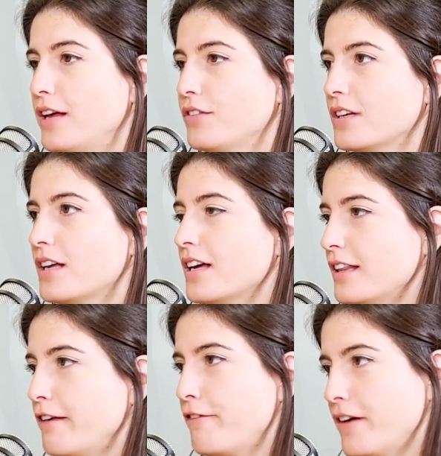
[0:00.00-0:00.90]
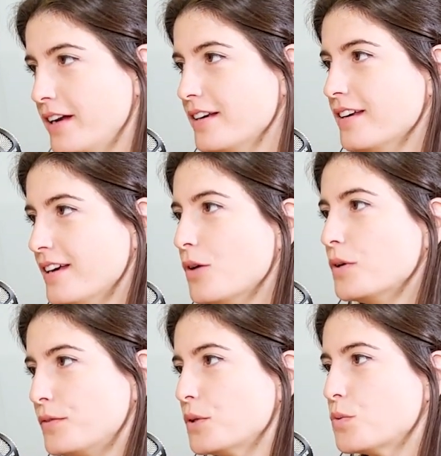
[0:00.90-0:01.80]
even define
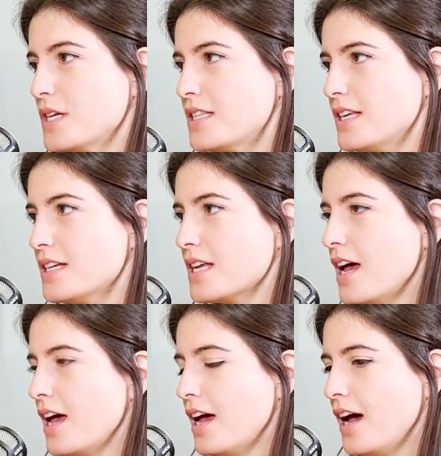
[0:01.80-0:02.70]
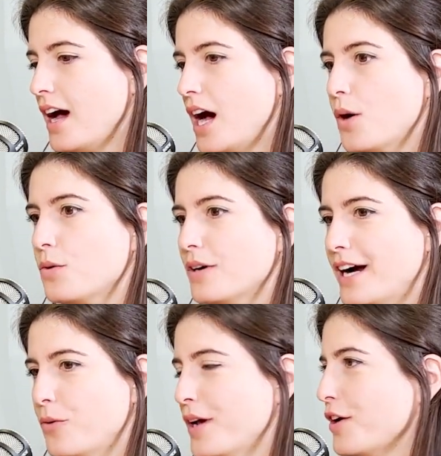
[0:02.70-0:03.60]
what food waste is, how
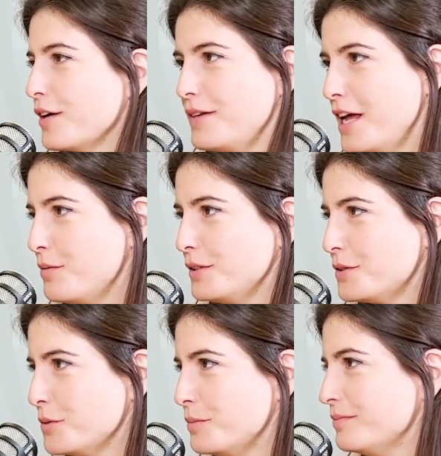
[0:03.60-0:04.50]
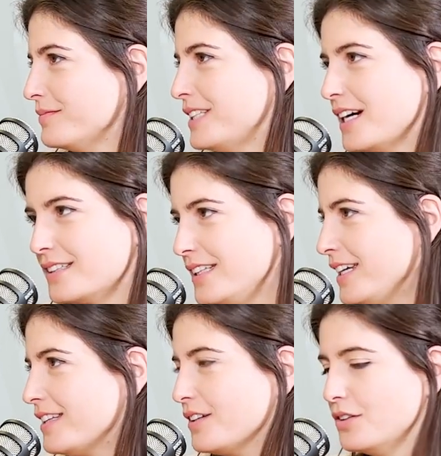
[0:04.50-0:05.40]
are we gonna be able to tackle
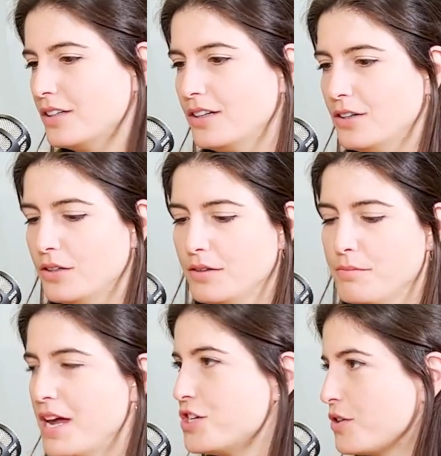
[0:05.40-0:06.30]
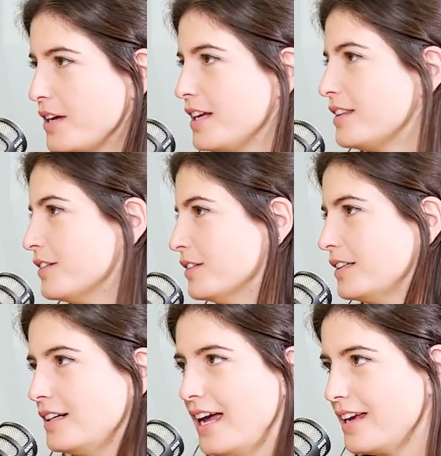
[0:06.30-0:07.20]
it or measure it
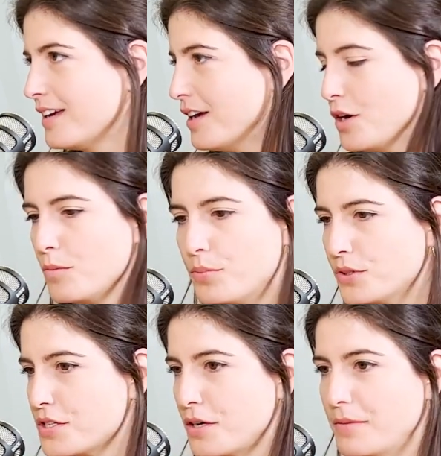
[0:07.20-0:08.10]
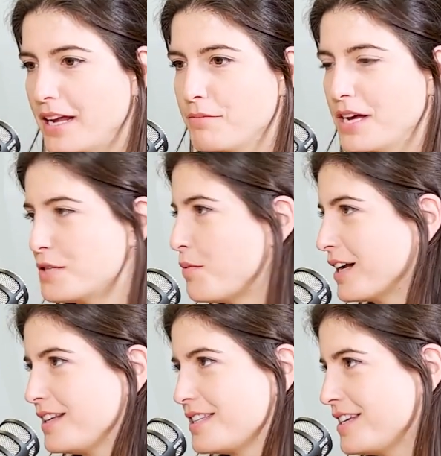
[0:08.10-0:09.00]
or put some best
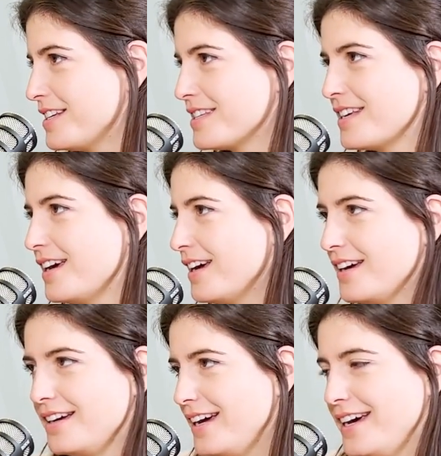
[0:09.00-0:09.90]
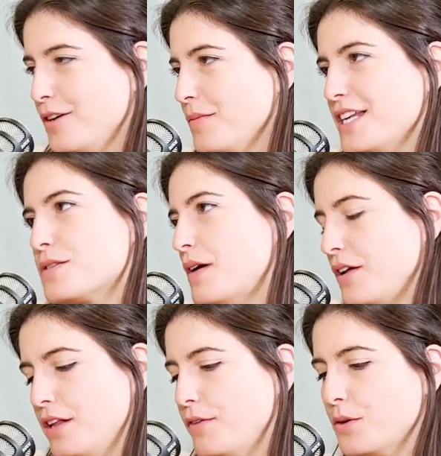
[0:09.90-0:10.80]
practices? It's
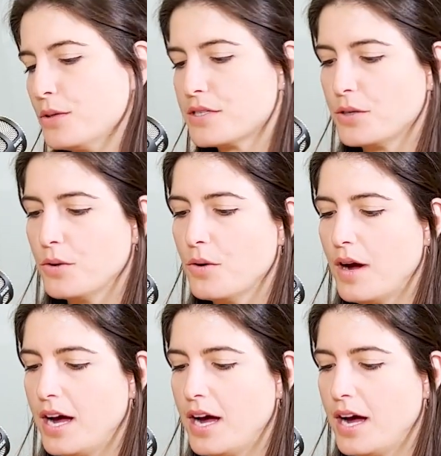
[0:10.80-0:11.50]
very difficult. So